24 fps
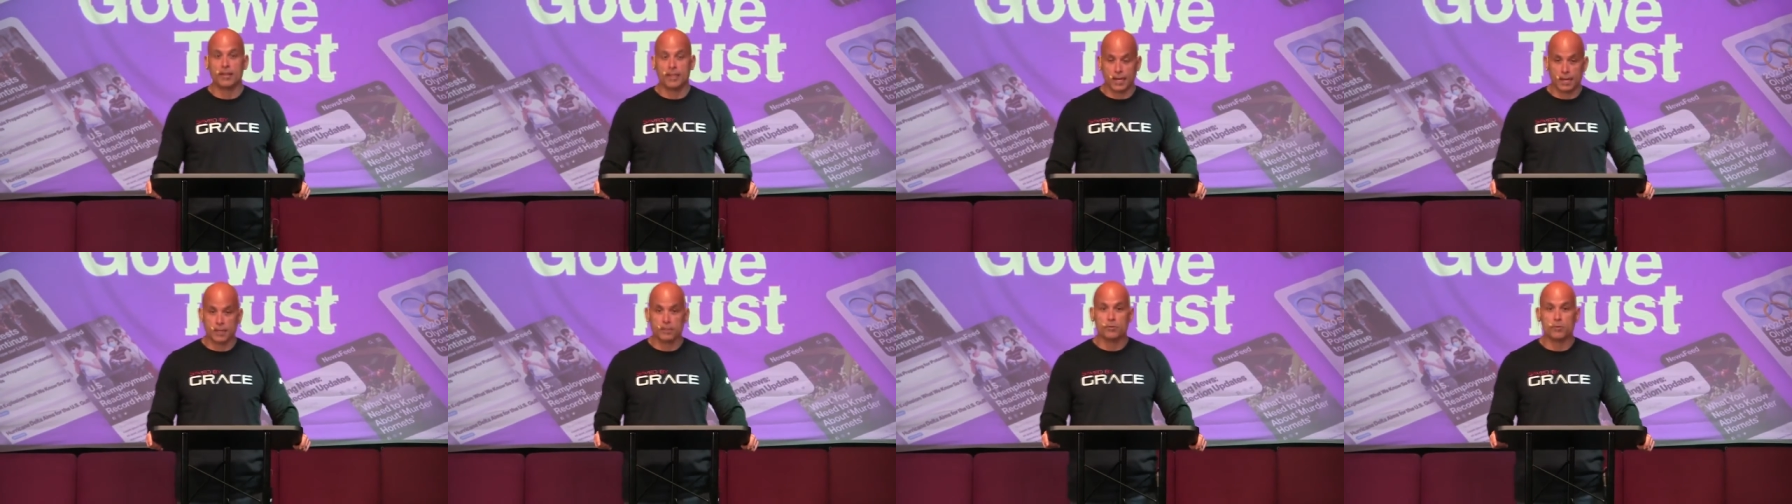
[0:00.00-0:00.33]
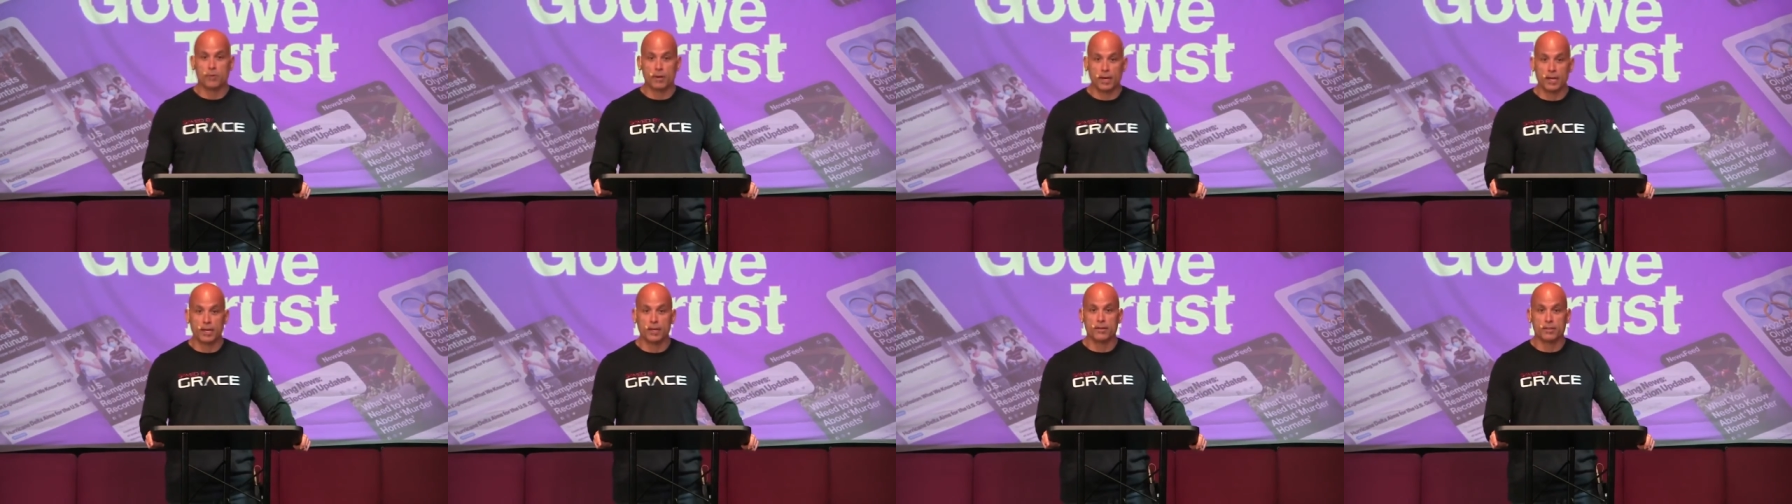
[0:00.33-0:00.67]
that's
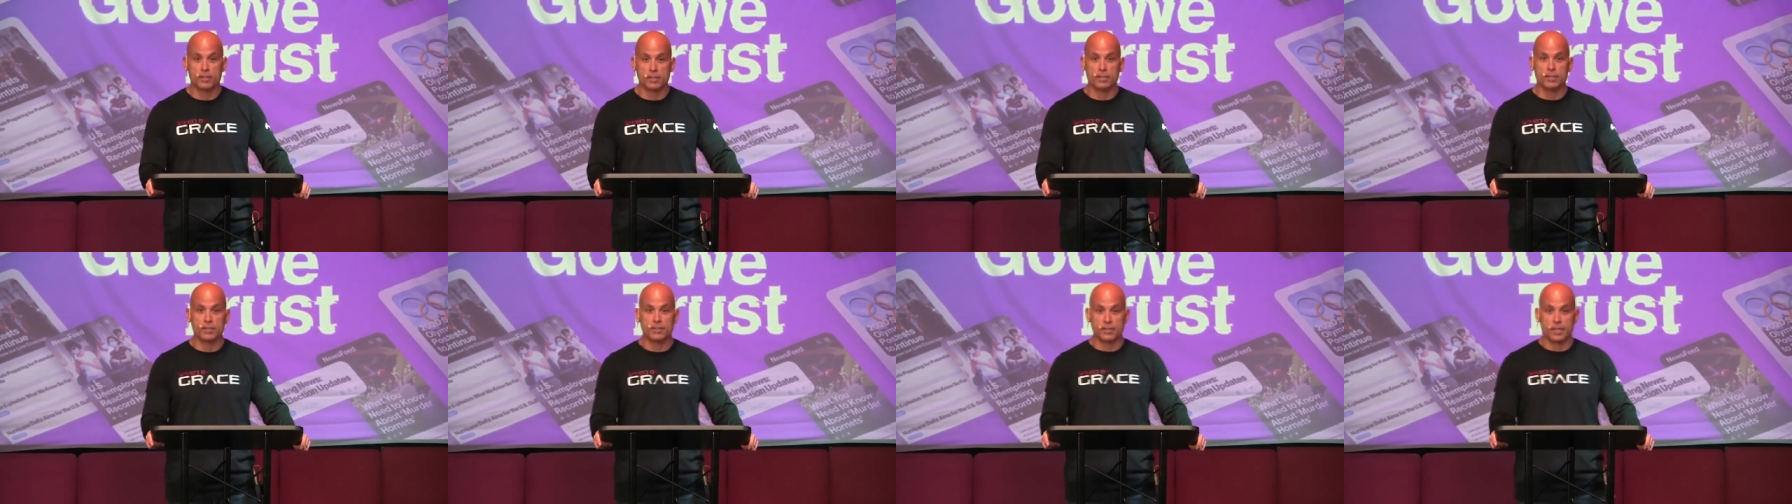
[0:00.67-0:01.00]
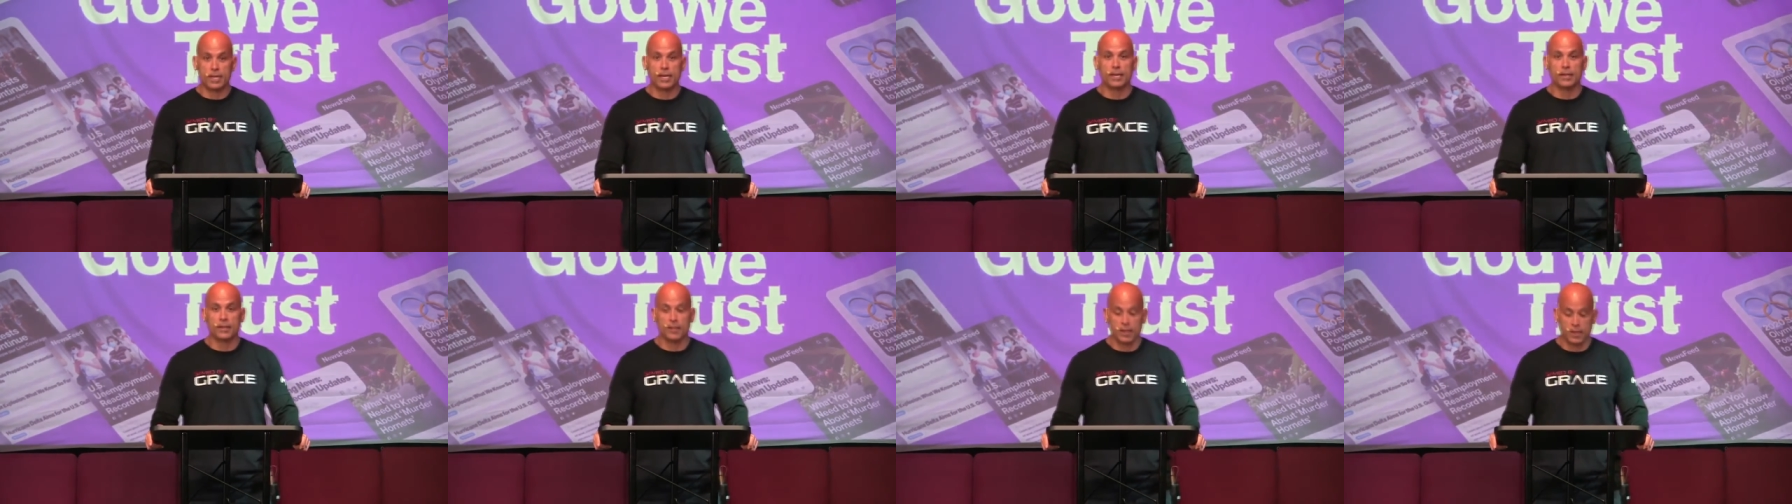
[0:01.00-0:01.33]
why he's
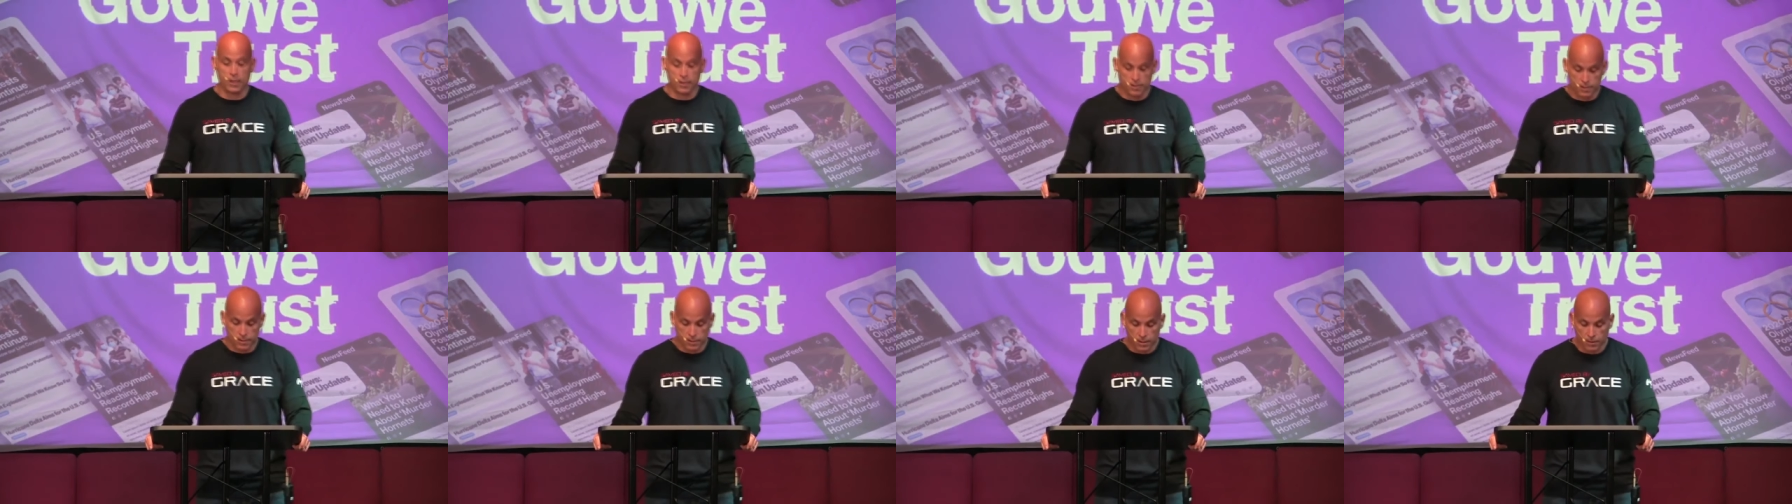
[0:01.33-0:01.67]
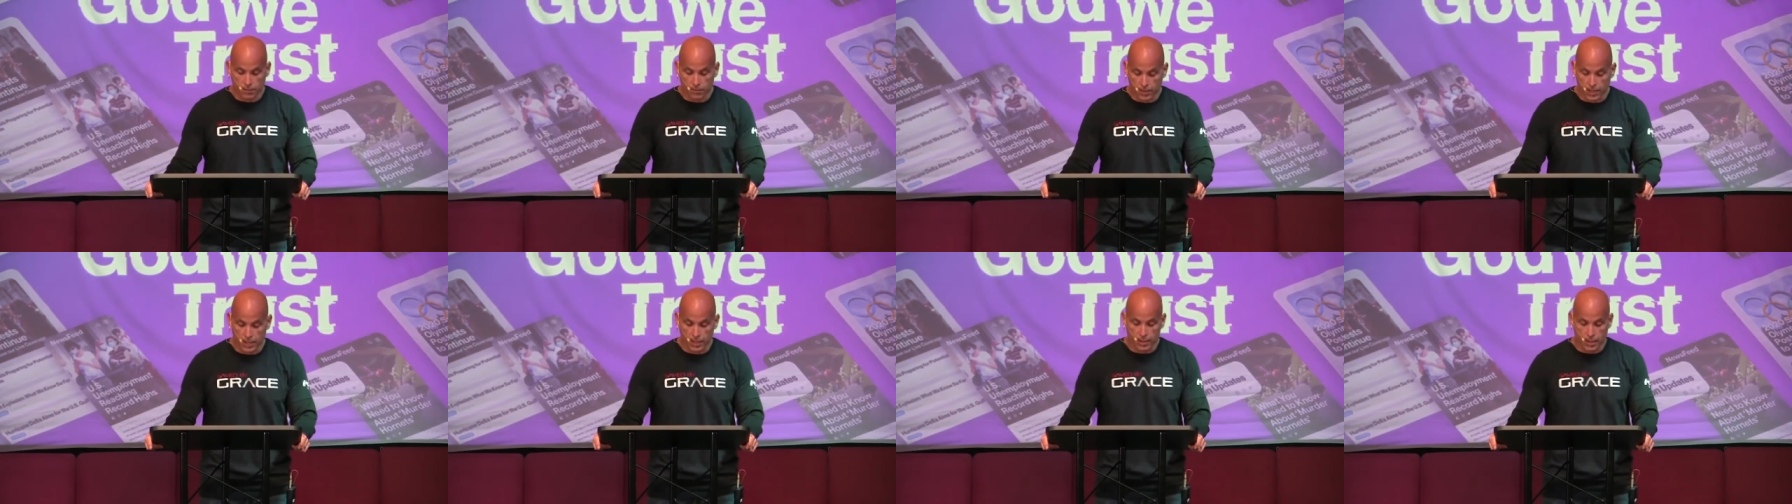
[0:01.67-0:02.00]
saying that
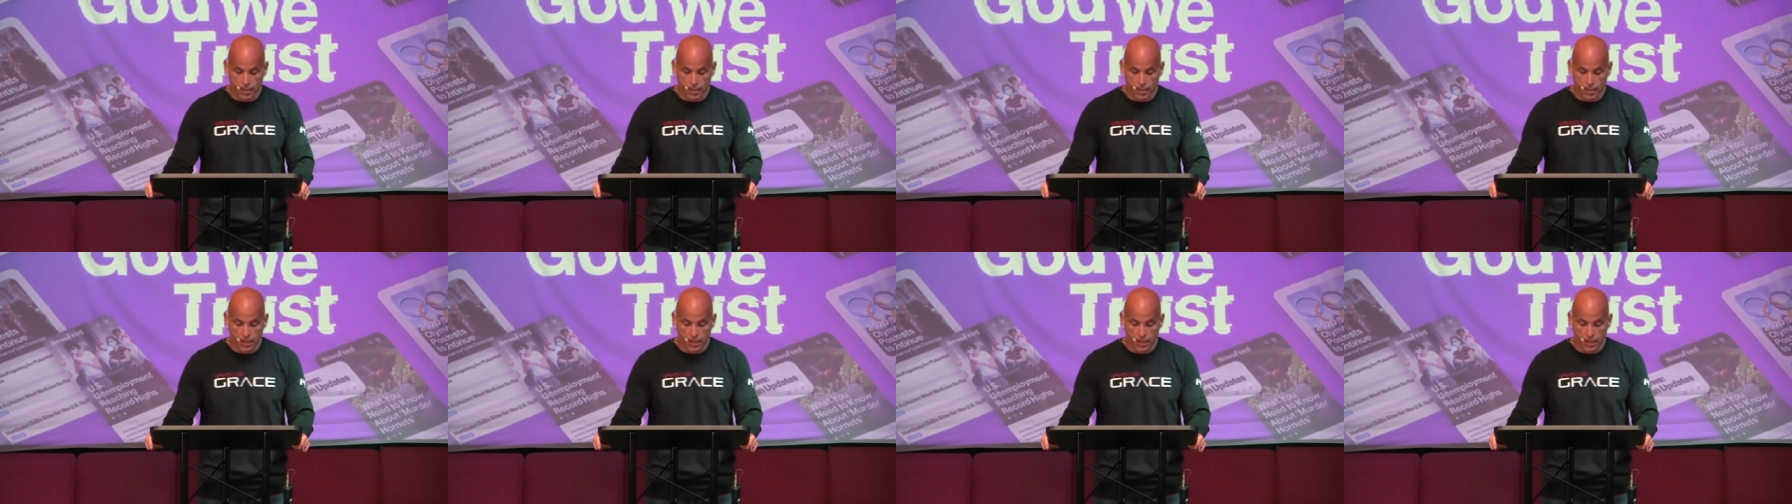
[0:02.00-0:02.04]
stuff like